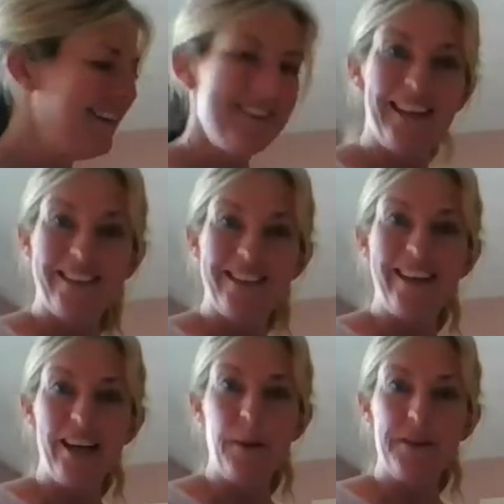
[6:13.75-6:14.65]
Does that look
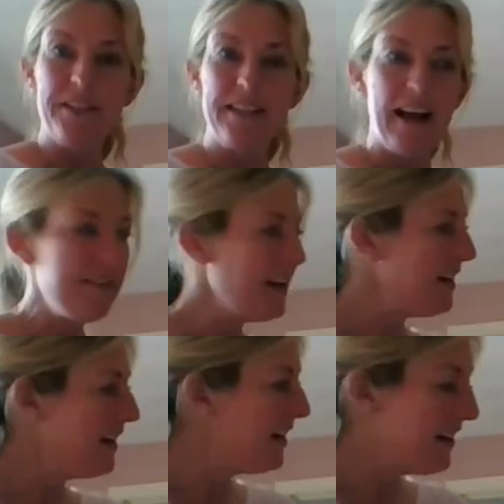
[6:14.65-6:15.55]
like a number 7?
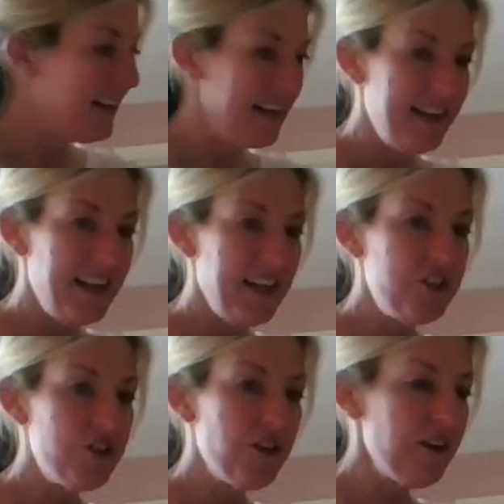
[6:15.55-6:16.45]

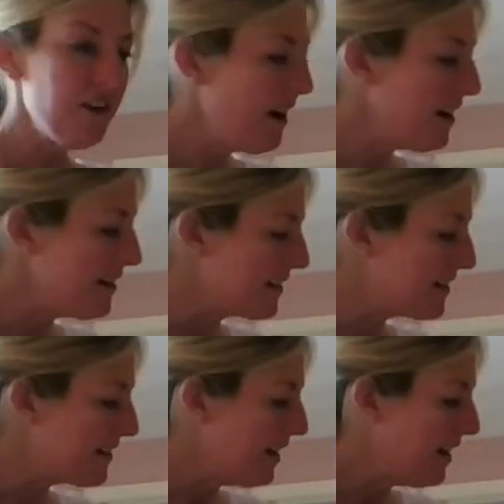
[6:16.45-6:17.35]
It sure
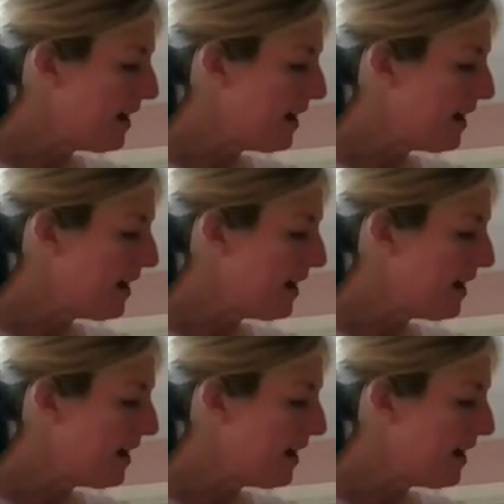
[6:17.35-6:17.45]
does.